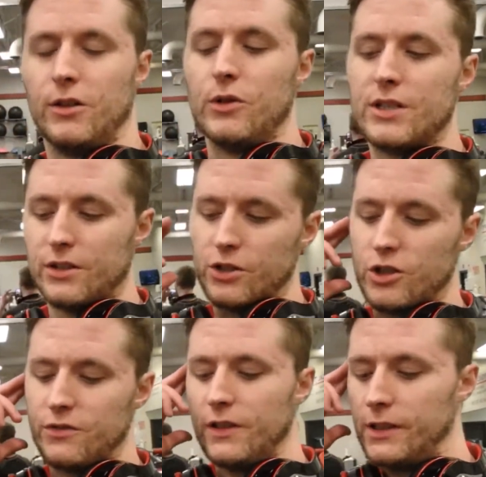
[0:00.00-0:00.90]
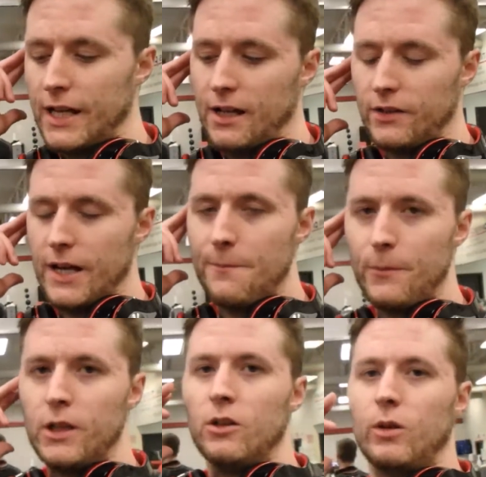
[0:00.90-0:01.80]
Recently, just figured out that
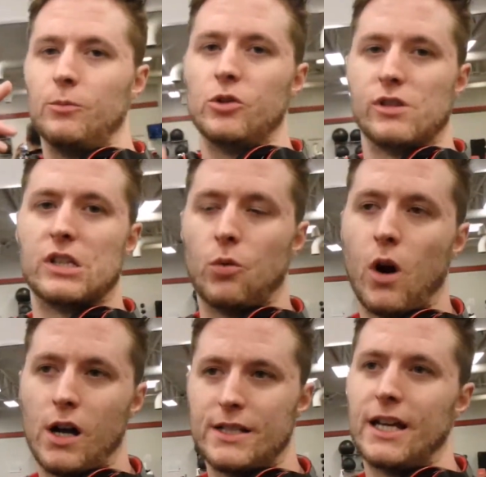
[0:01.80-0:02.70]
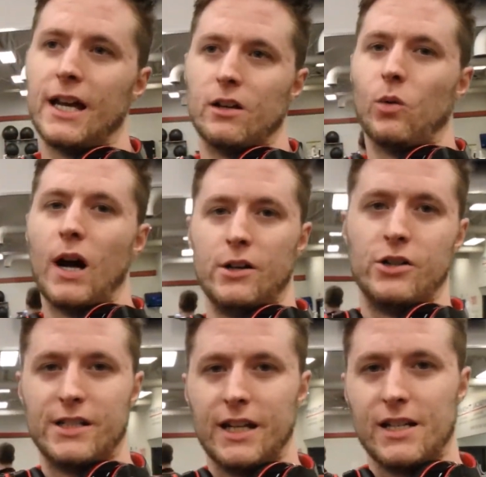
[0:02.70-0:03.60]
when I'm doing squats, I had a
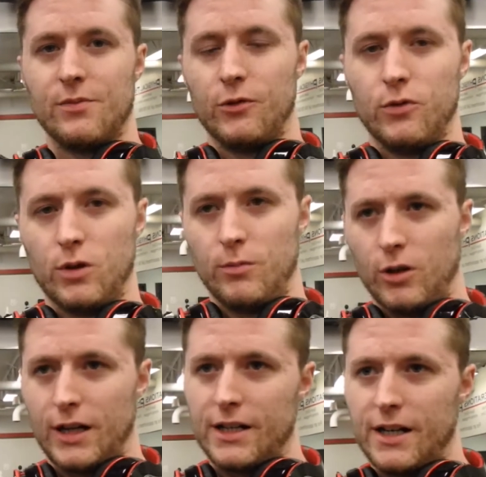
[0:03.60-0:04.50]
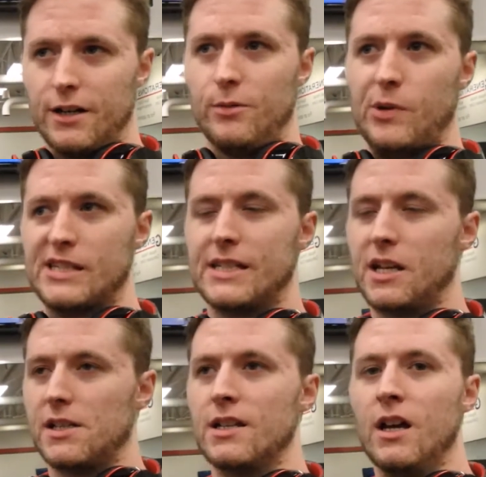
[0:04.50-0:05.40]
wider stance before, but when I narrowed my
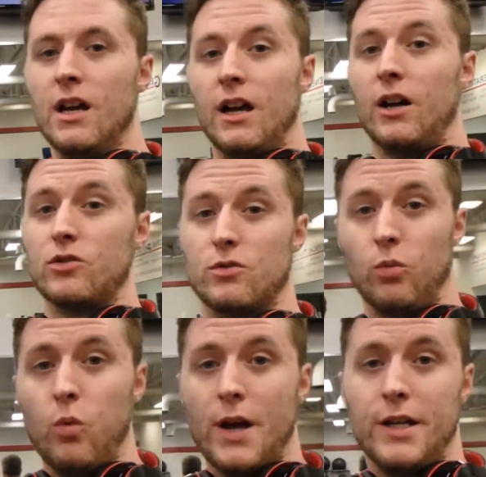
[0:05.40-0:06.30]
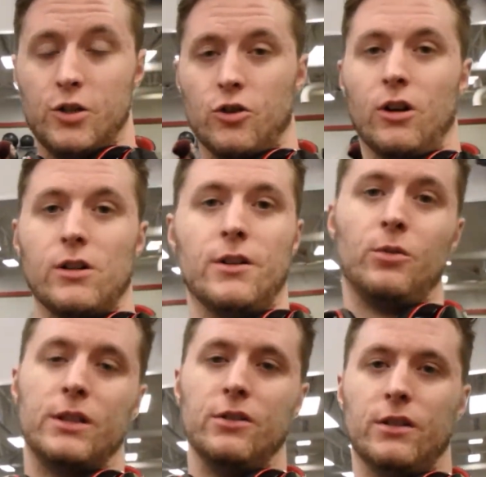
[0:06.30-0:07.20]
stance, I was way stronger
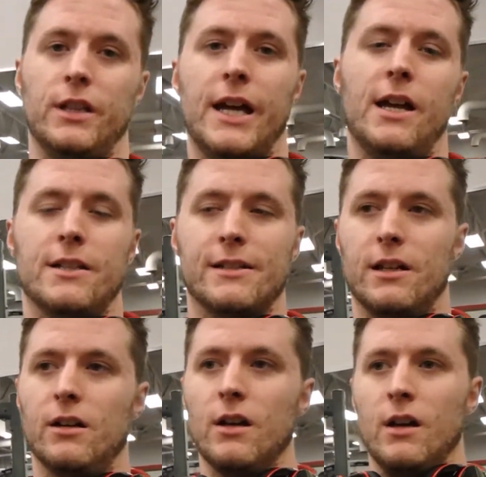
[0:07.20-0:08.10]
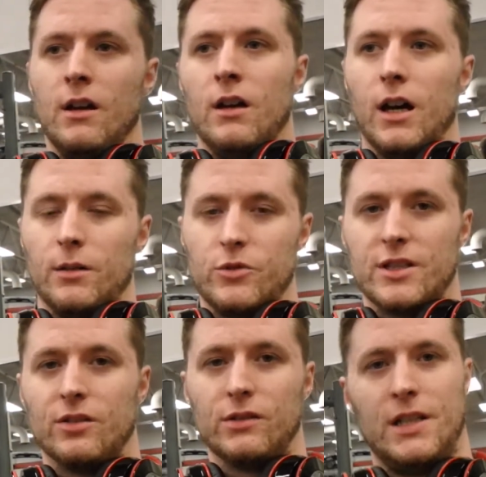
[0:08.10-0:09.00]
with doing that. So,
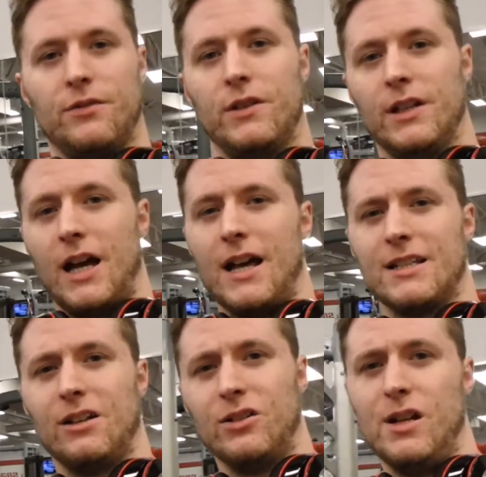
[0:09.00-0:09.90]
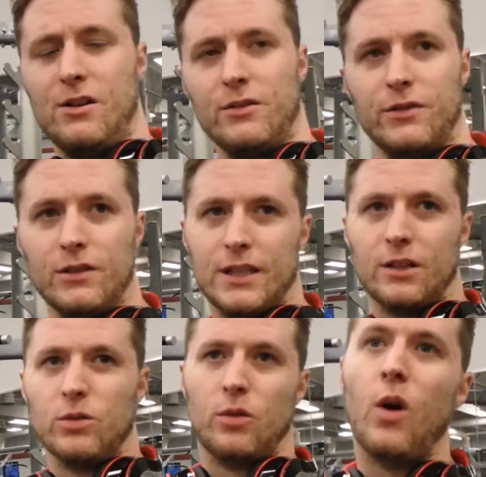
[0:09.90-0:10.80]
just a little tip for you guys. I don't know if you
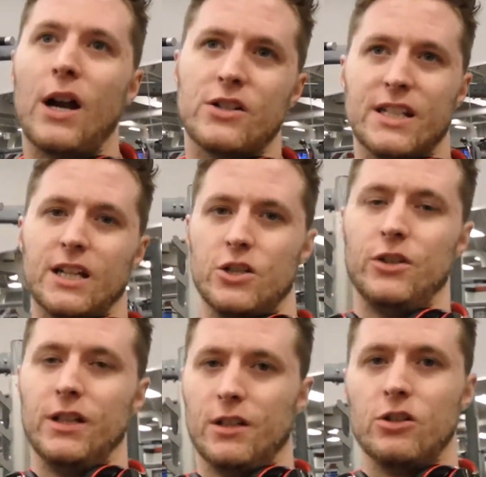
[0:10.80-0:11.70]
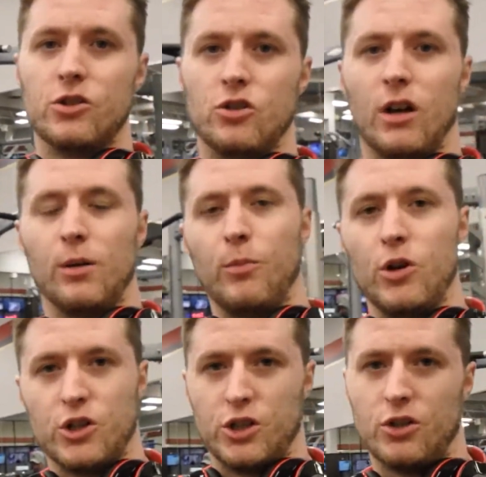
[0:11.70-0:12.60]
think with a wider stance you get a stronger
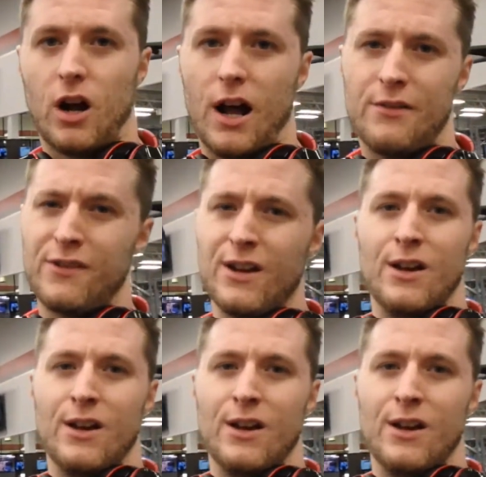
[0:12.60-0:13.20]
push and drive,